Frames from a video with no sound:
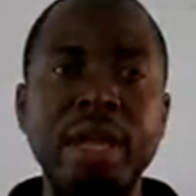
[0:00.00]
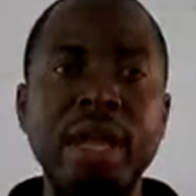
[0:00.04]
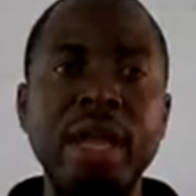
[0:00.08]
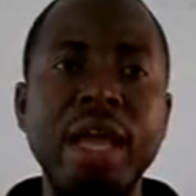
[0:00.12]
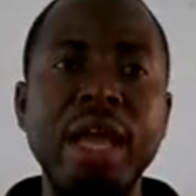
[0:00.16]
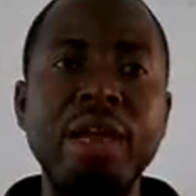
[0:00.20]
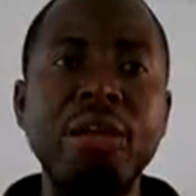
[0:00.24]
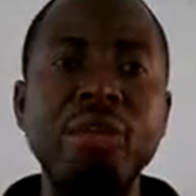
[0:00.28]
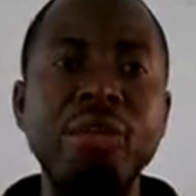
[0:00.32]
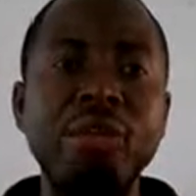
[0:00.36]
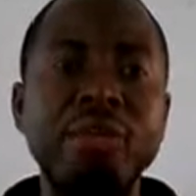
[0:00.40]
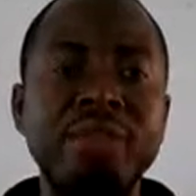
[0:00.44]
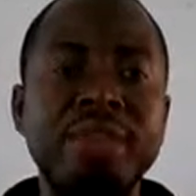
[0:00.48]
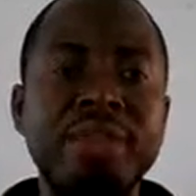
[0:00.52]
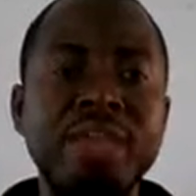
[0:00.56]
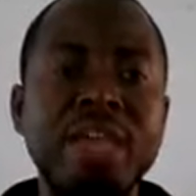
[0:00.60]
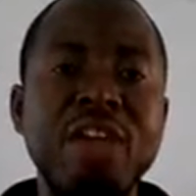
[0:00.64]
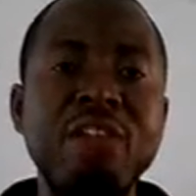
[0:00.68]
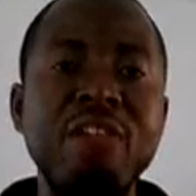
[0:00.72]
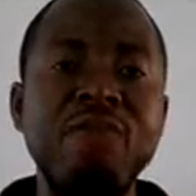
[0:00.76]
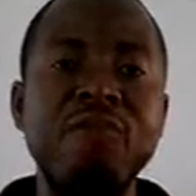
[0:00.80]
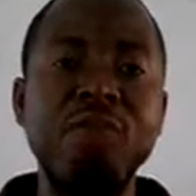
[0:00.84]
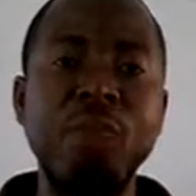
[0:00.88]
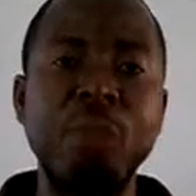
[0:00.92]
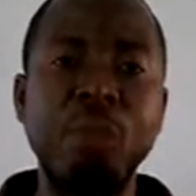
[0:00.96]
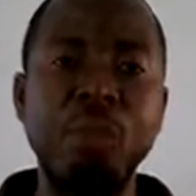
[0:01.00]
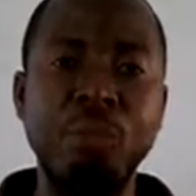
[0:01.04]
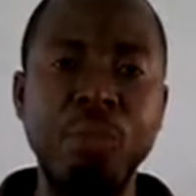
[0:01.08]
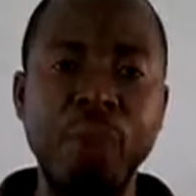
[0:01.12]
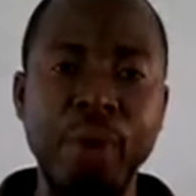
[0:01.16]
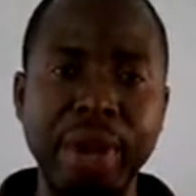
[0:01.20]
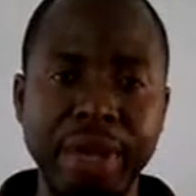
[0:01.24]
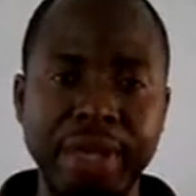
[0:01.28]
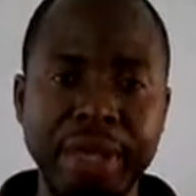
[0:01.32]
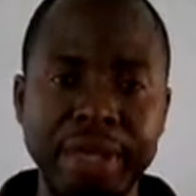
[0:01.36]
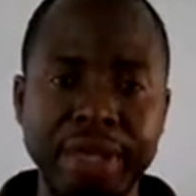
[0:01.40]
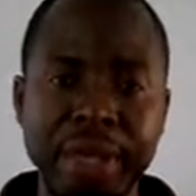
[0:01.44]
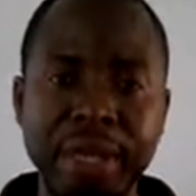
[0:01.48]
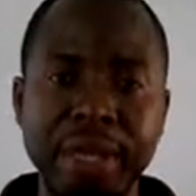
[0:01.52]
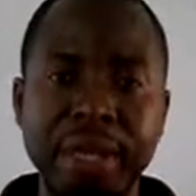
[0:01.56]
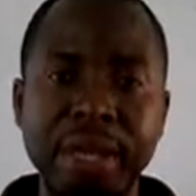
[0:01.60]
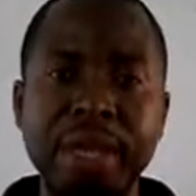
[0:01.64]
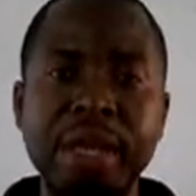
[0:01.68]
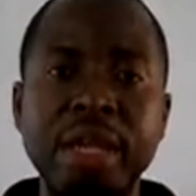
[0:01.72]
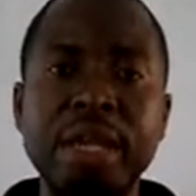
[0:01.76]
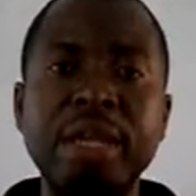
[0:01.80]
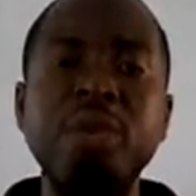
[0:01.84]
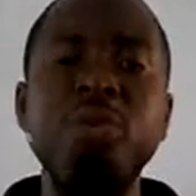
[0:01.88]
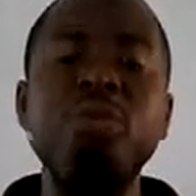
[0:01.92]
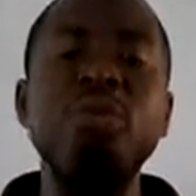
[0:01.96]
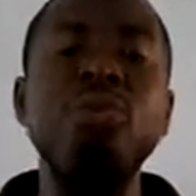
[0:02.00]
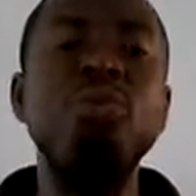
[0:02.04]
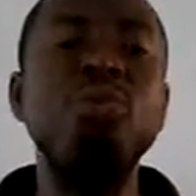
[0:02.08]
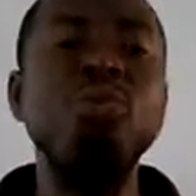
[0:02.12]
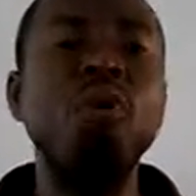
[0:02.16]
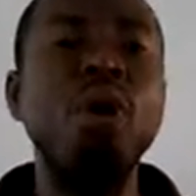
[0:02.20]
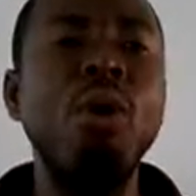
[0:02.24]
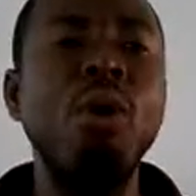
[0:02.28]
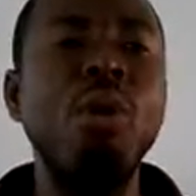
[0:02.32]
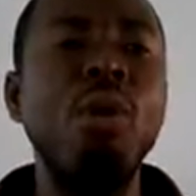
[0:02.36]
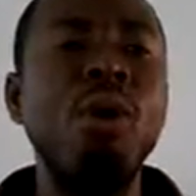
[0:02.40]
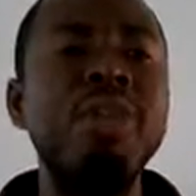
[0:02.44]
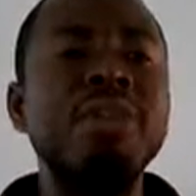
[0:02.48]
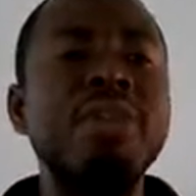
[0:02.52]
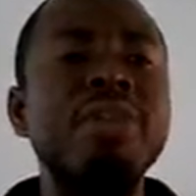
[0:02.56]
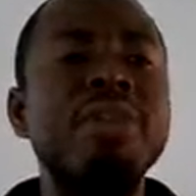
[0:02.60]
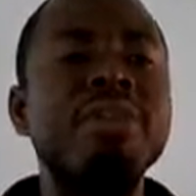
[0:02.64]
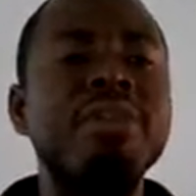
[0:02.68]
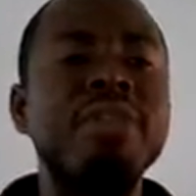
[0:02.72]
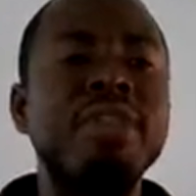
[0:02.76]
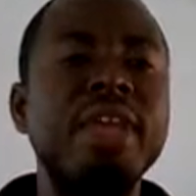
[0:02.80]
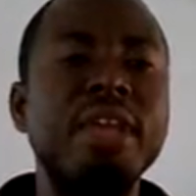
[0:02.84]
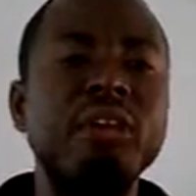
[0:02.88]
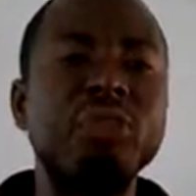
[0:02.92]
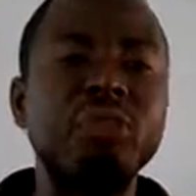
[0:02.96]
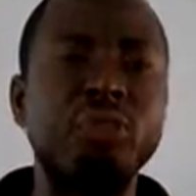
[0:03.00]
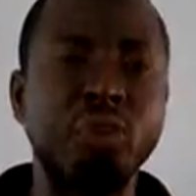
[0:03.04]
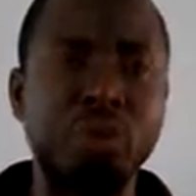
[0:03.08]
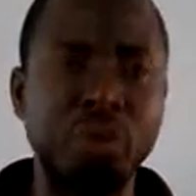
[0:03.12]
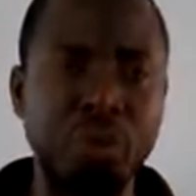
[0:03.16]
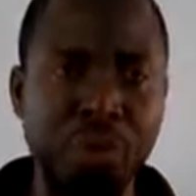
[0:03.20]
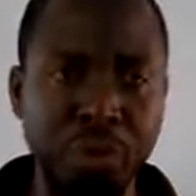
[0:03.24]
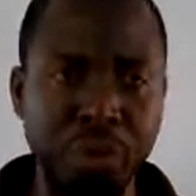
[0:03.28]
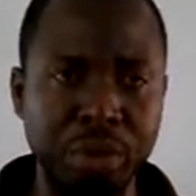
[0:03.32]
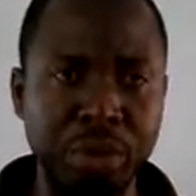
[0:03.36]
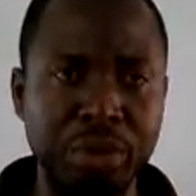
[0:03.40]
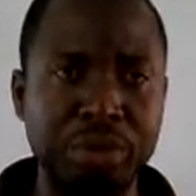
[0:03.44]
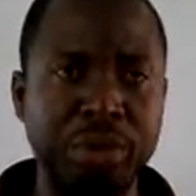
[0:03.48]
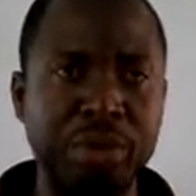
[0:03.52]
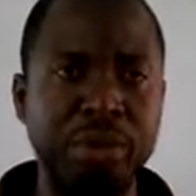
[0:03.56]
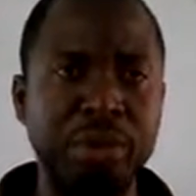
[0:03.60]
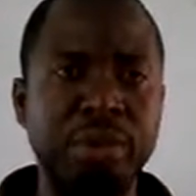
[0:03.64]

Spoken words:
and you return from work, you know what is there to cook.